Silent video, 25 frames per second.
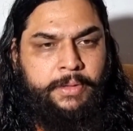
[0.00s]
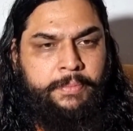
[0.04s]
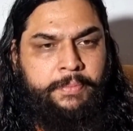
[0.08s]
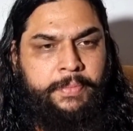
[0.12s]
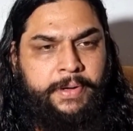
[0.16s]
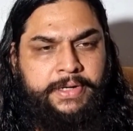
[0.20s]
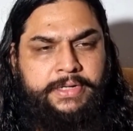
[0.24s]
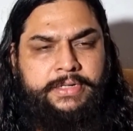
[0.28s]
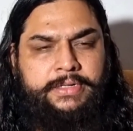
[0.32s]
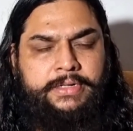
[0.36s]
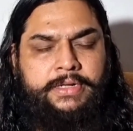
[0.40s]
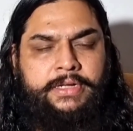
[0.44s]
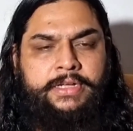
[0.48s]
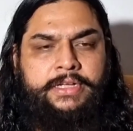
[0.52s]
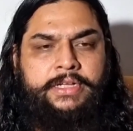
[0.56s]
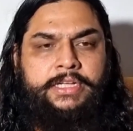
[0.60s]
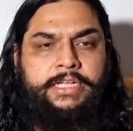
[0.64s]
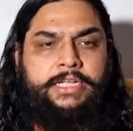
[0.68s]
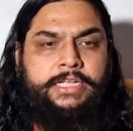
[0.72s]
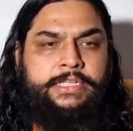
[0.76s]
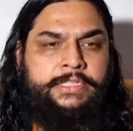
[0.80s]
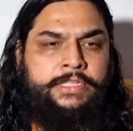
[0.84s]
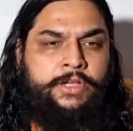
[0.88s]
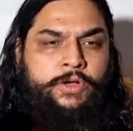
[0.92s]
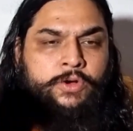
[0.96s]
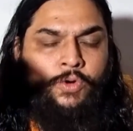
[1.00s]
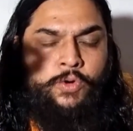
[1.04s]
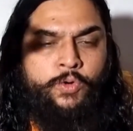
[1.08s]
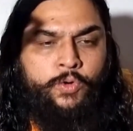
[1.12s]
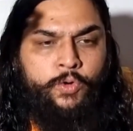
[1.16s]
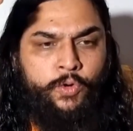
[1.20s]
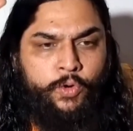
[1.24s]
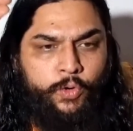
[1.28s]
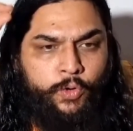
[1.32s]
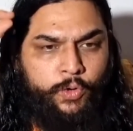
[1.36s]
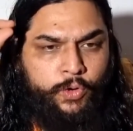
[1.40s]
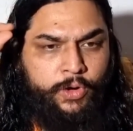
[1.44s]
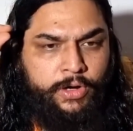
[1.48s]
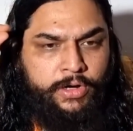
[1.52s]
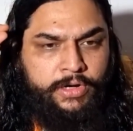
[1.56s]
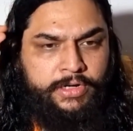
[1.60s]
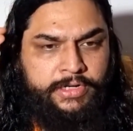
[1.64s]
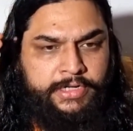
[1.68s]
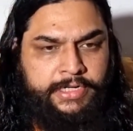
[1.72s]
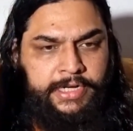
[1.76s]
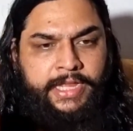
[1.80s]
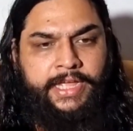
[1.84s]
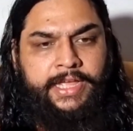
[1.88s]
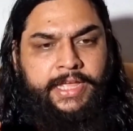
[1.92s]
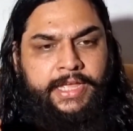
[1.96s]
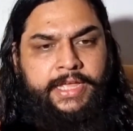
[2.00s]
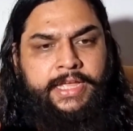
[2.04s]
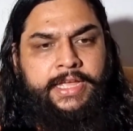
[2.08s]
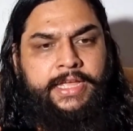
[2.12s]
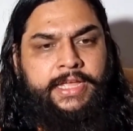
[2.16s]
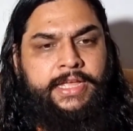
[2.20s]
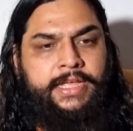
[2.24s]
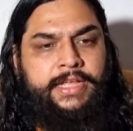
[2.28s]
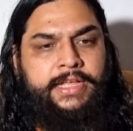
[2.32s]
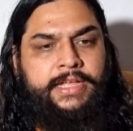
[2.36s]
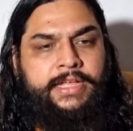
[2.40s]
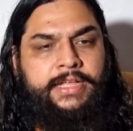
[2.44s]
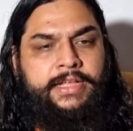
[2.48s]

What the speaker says: But the whole day